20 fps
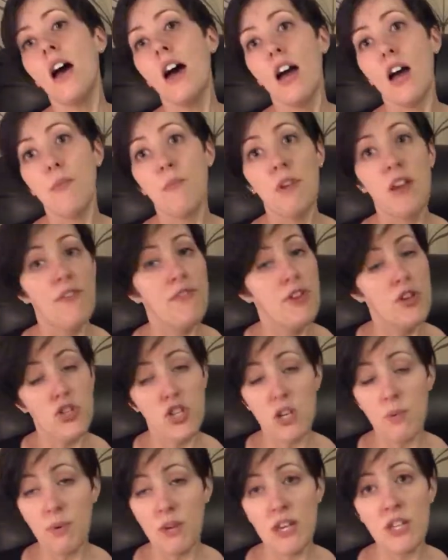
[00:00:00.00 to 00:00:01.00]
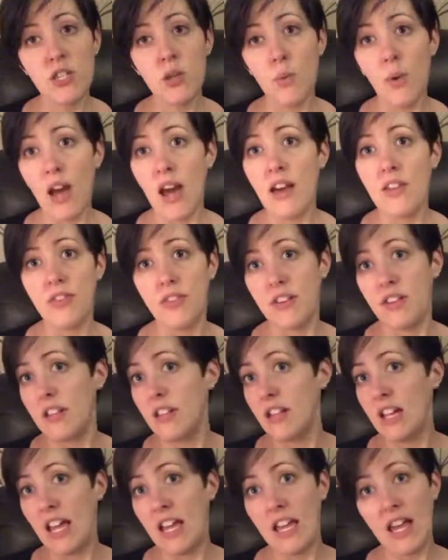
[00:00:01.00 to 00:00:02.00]
If your GP is aware,
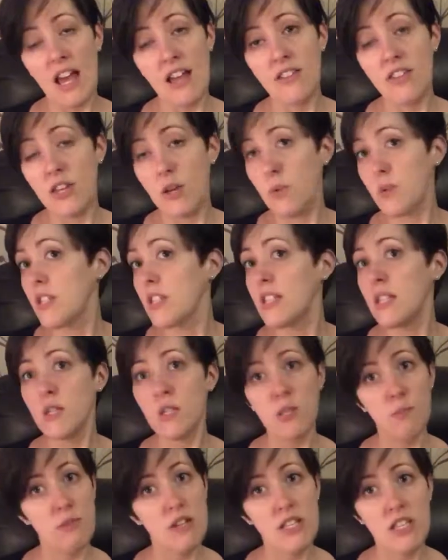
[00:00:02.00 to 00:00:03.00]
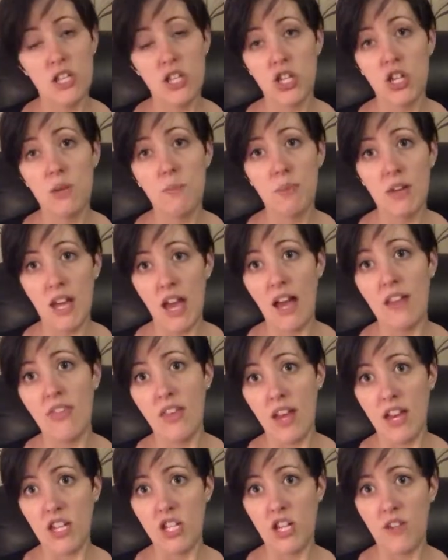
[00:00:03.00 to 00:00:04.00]
then again, they will still speak to the GP and the
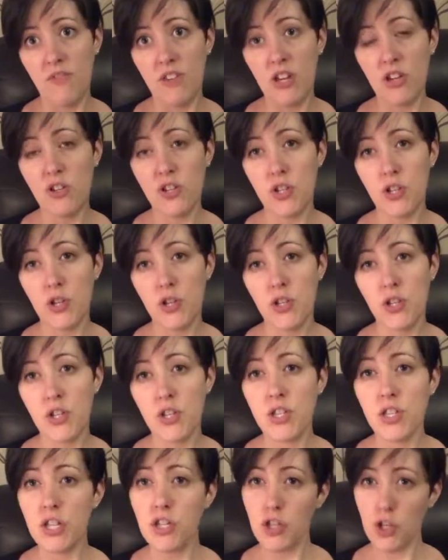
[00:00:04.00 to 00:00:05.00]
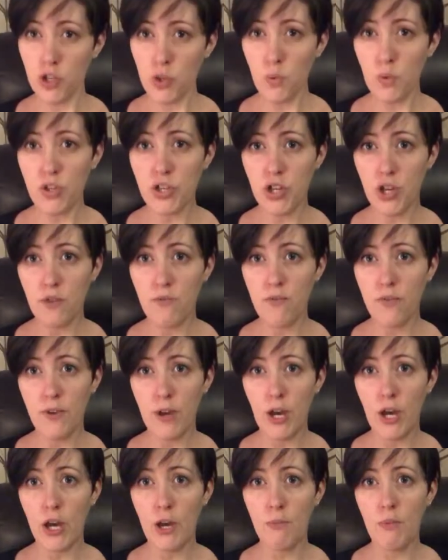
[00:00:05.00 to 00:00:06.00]
HIV consultant because they just want to
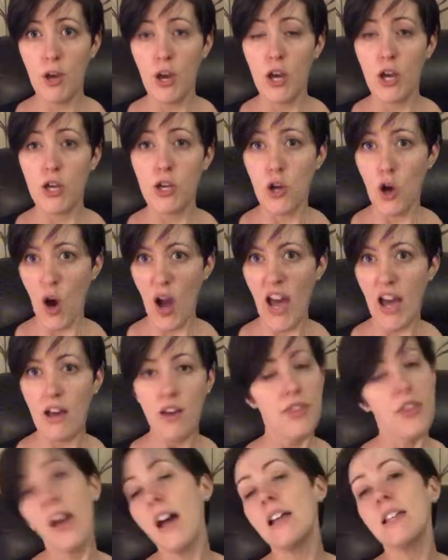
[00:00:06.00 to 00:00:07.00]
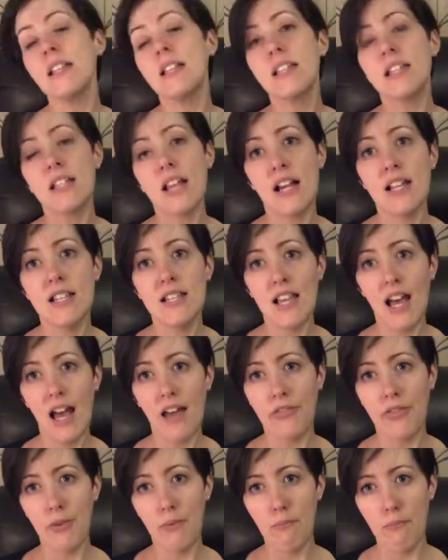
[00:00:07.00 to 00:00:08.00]
confirm your health as it stands
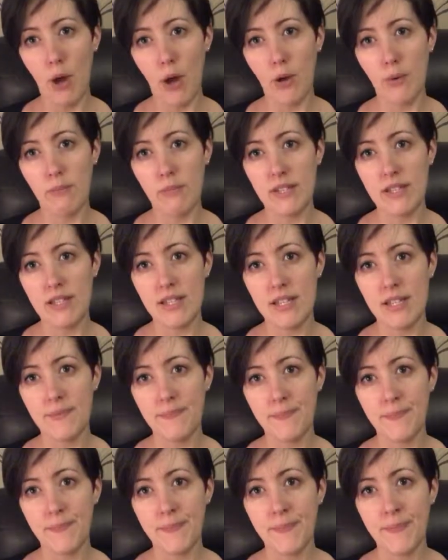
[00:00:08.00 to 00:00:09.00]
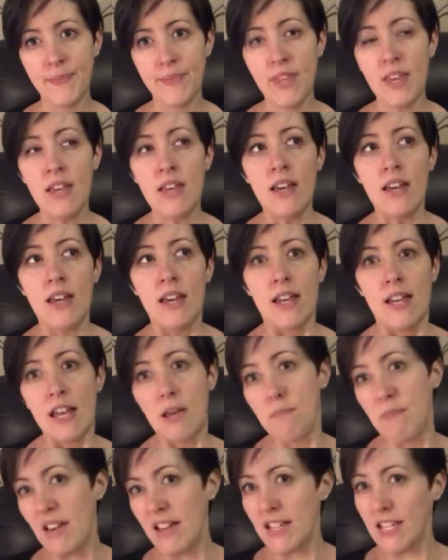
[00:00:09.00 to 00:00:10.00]
at the moment.
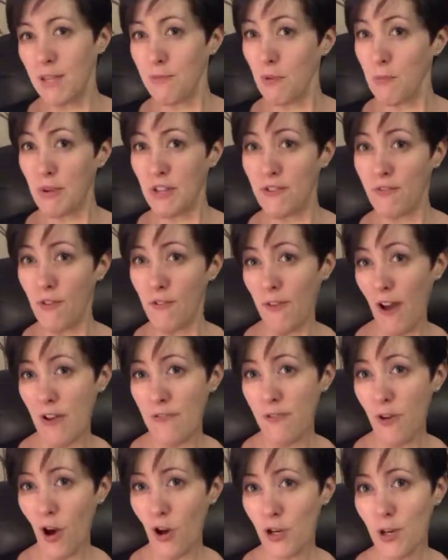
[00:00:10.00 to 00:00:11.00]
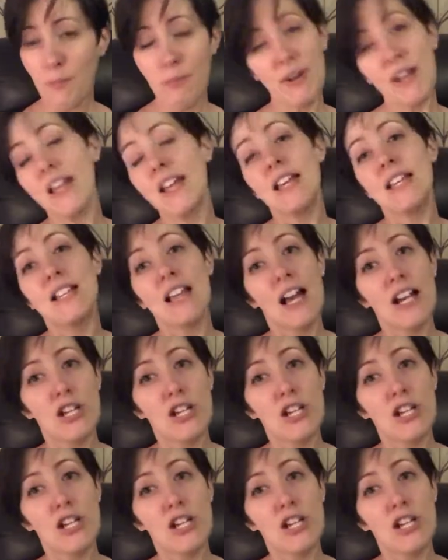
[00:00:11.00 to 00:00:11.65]
It may seem a bit of a faff on, but it is